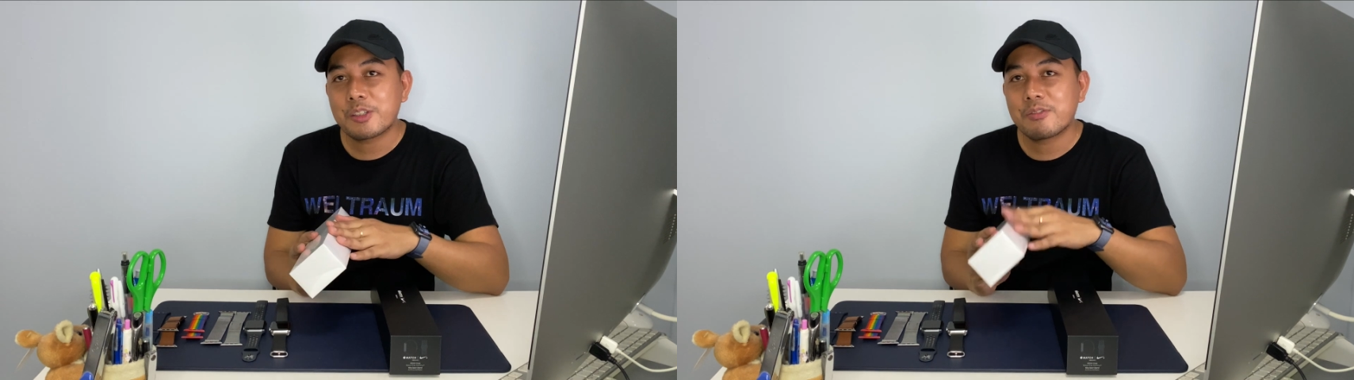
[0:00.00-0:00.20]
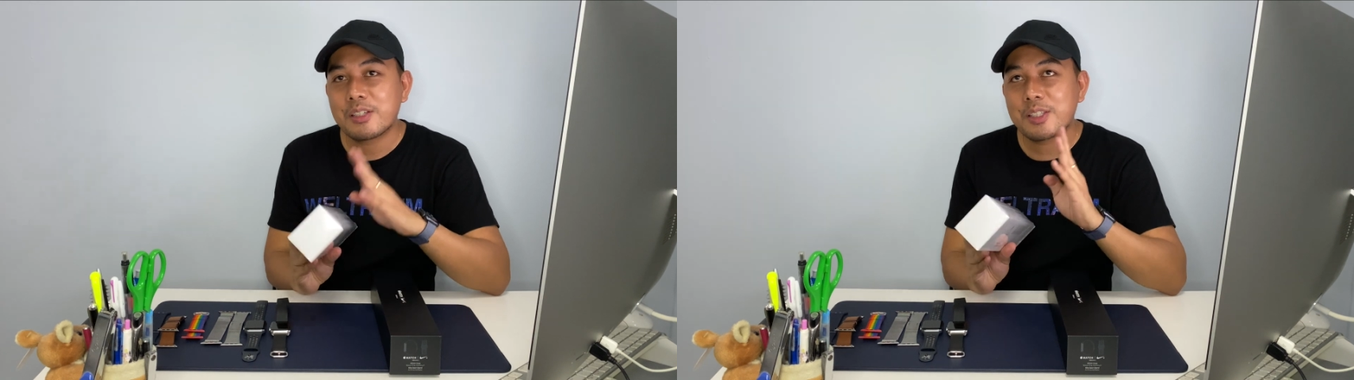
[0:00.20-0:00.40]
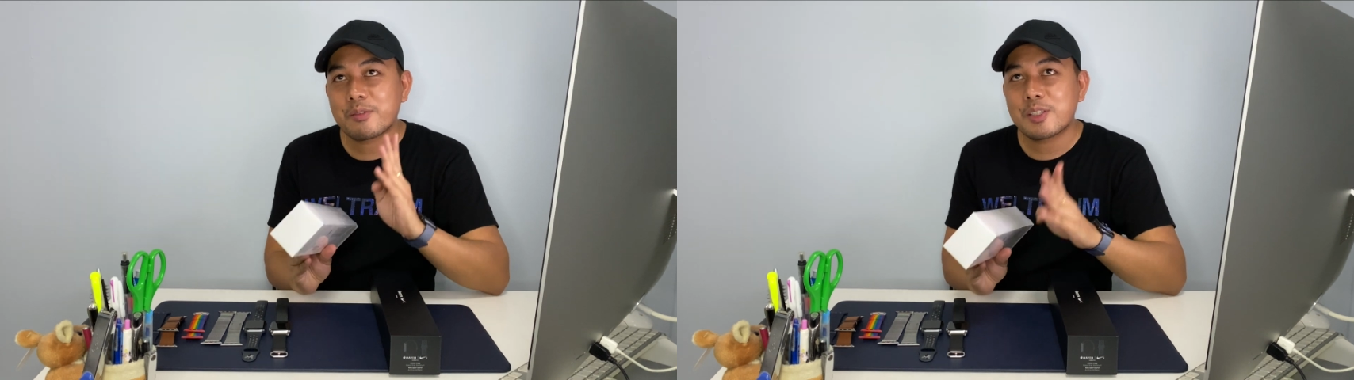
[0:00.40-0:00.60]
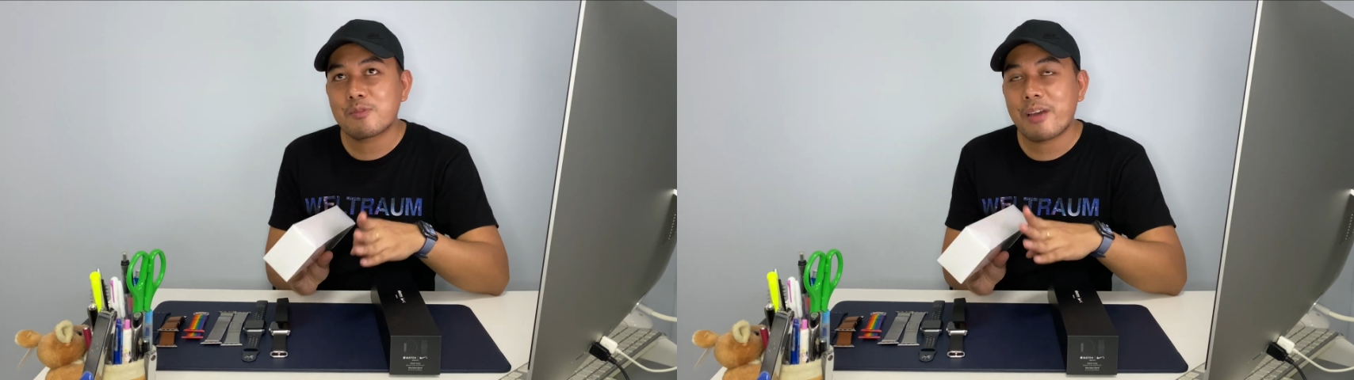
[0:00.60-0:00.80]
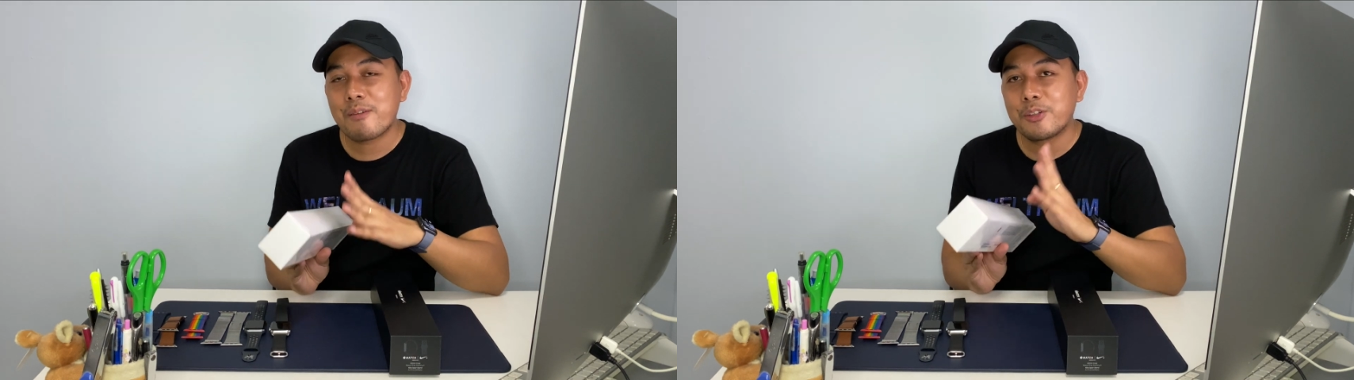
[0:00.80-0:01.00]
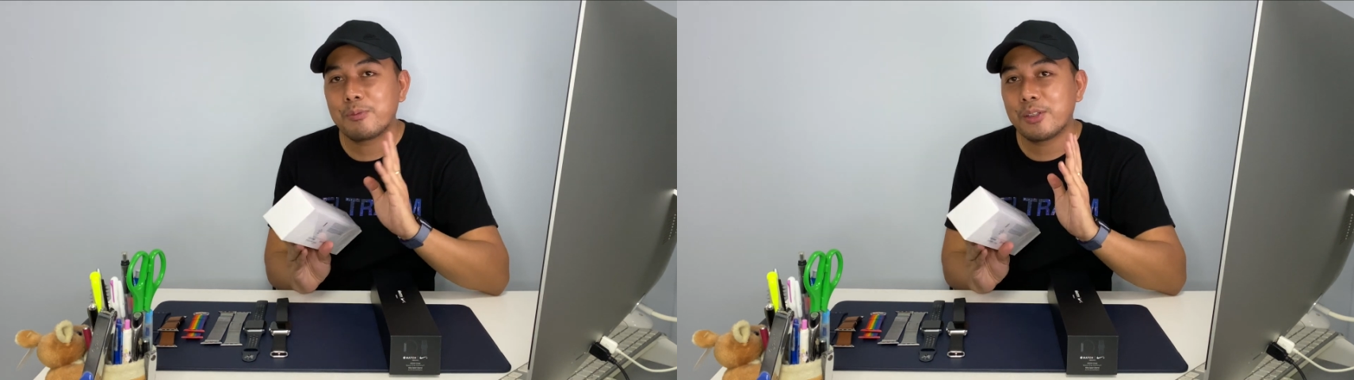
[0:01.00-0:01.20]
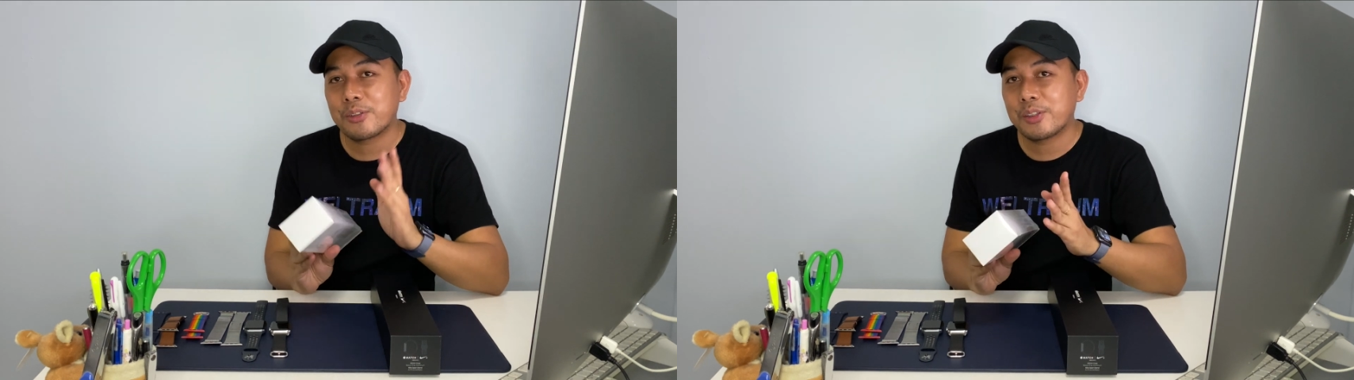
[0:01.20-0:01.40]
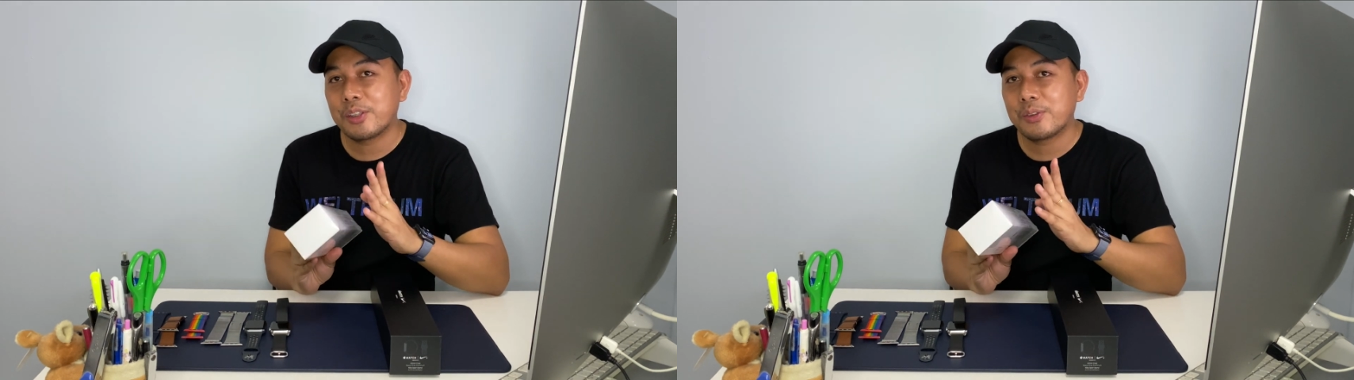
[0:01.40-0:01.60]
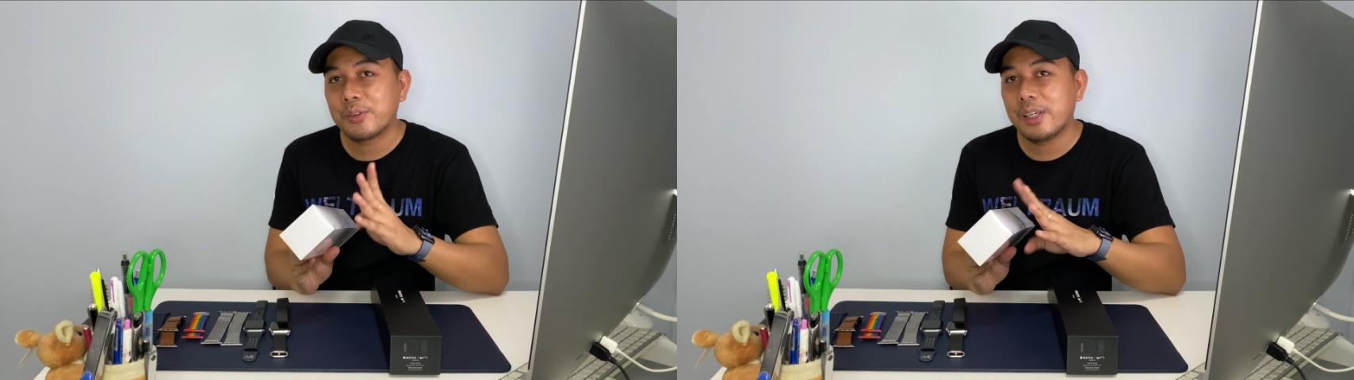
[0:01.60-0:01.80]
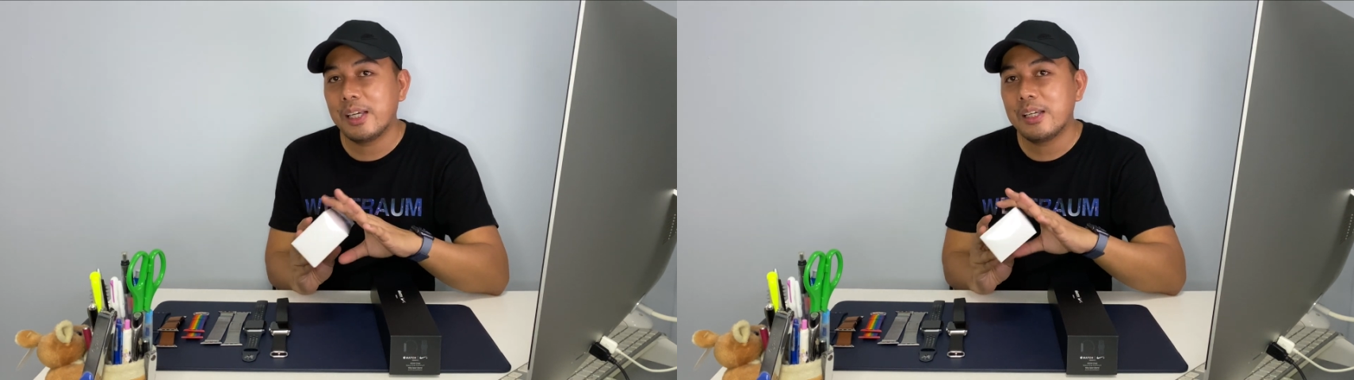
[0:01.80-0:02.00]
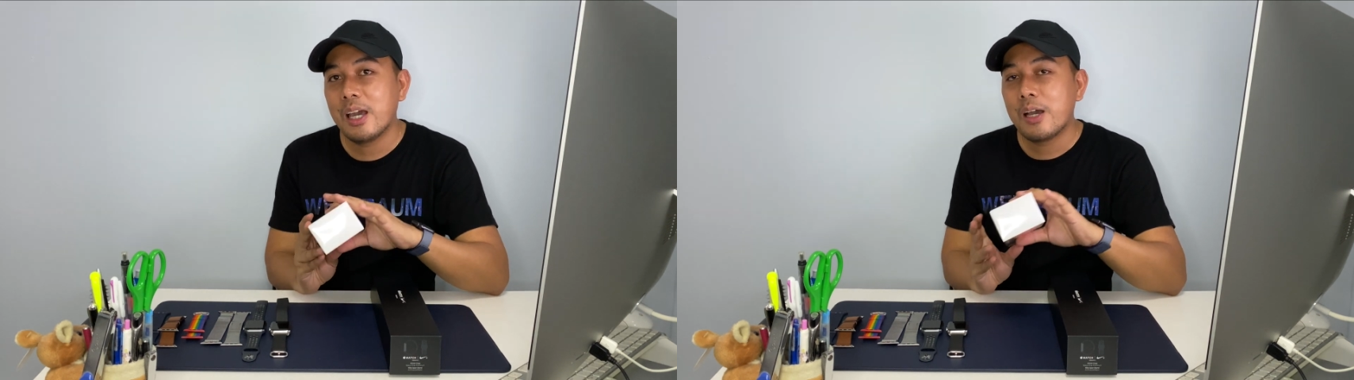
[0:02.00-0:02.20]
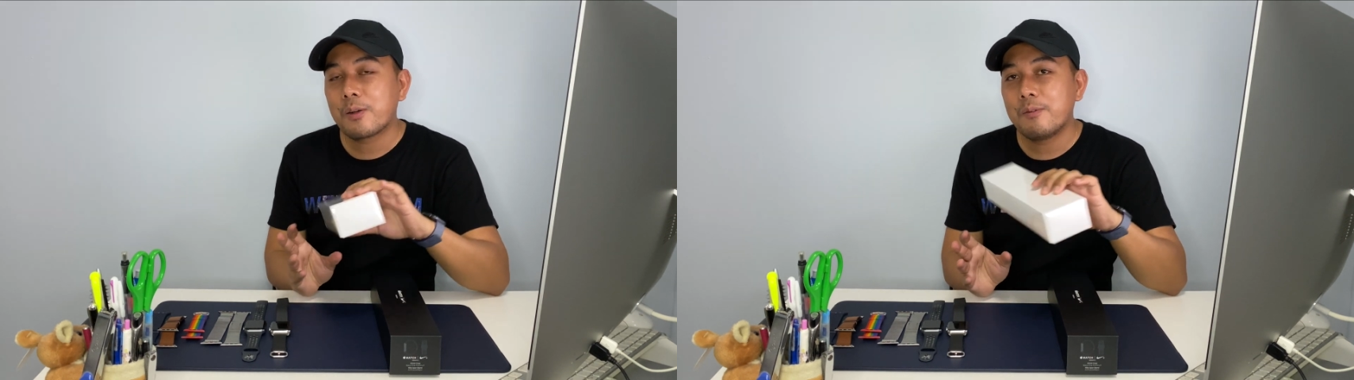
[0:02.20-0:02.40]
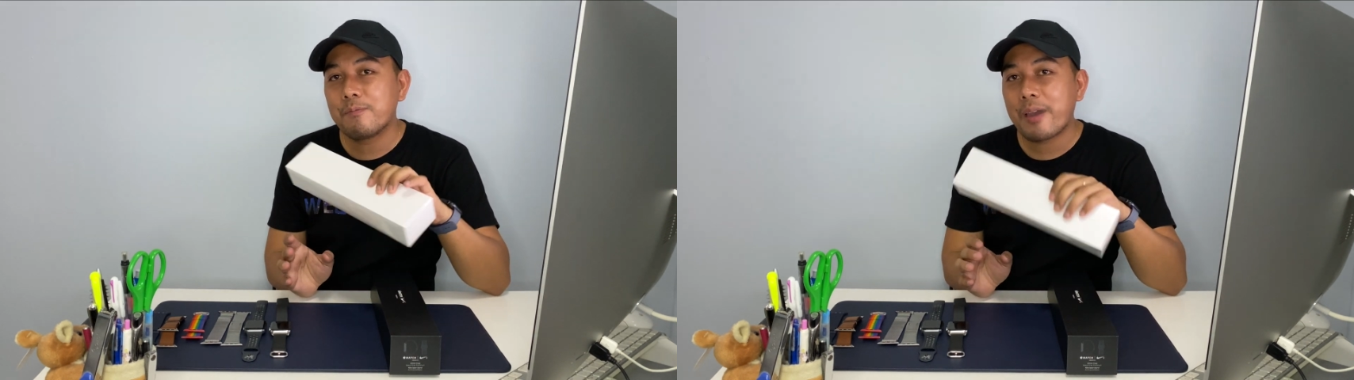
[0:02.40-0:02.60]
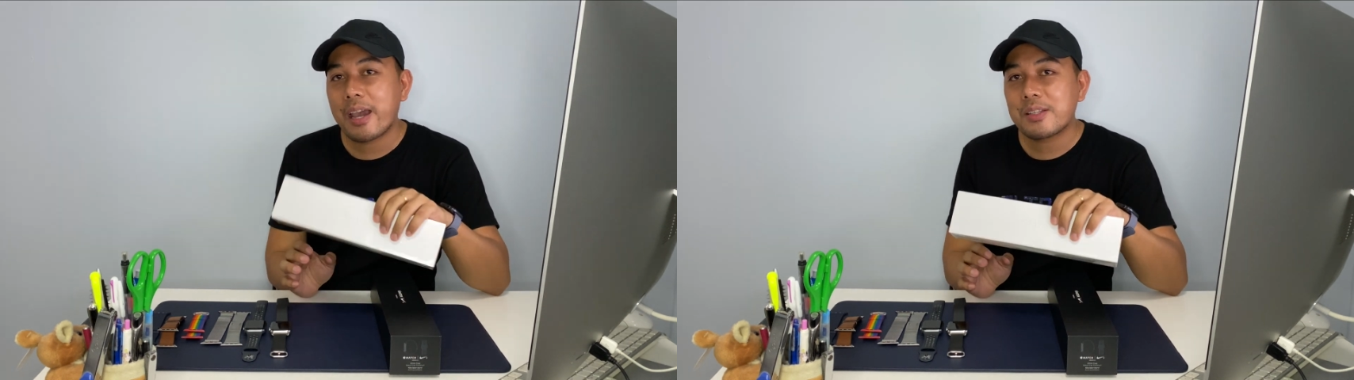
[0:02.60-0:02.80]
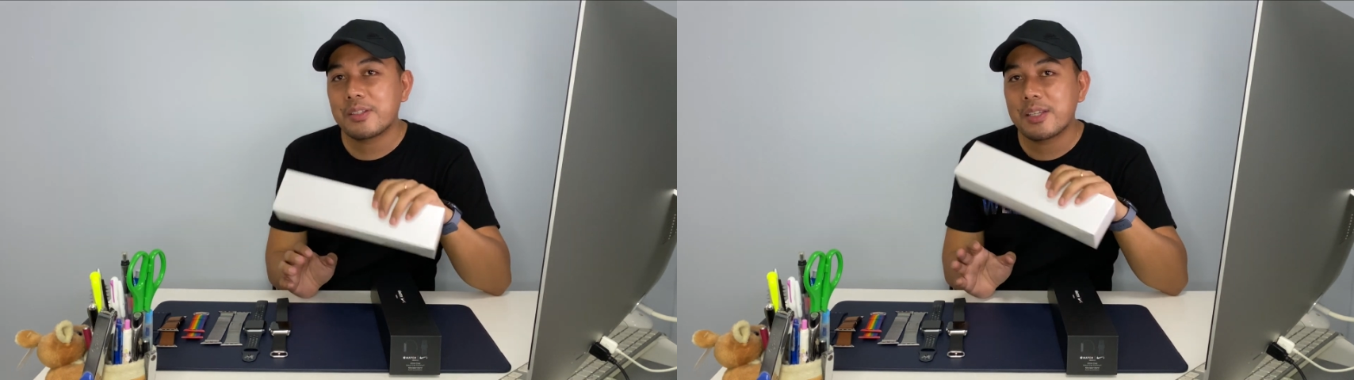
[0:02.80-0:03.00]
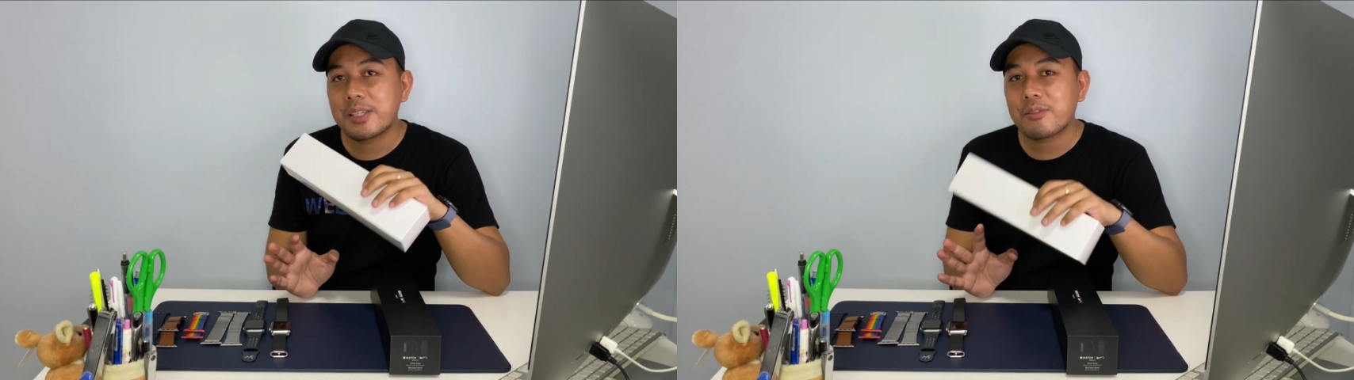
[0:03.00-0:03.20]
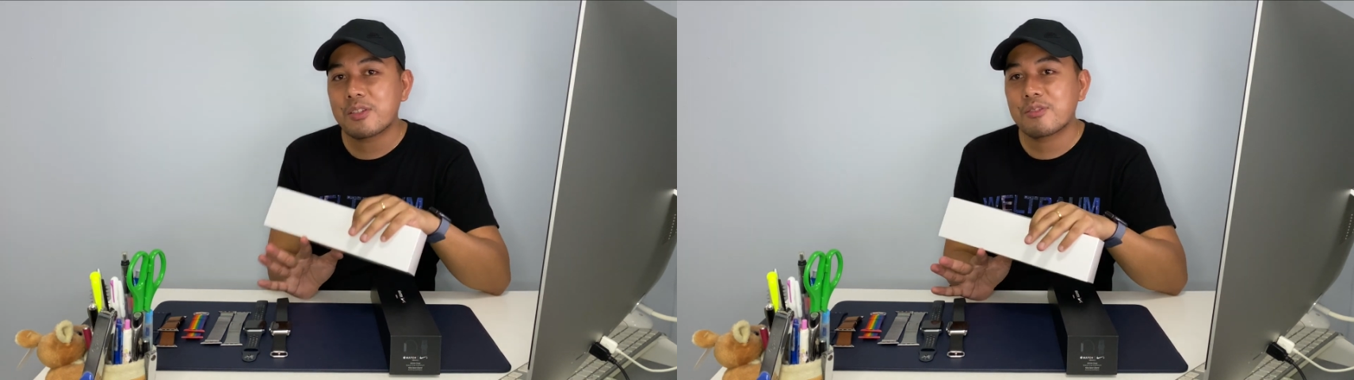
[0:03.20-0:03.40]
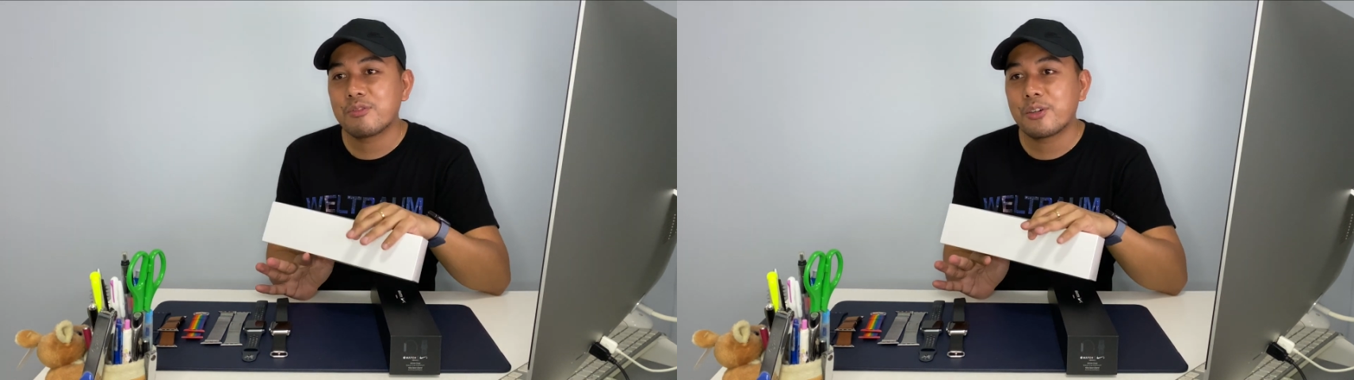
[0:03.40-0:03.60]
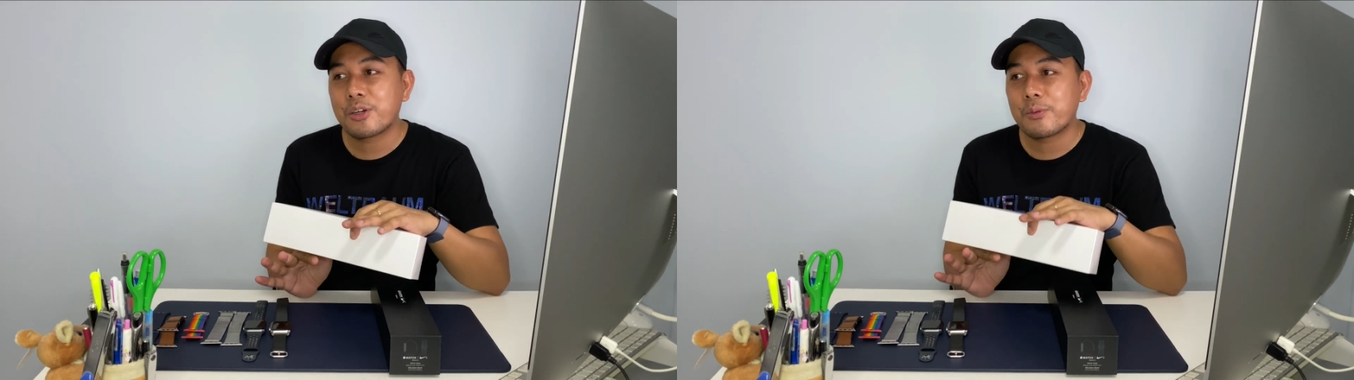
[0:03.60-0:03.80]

of the Series 5 would be 32 gig compared to the Series 4,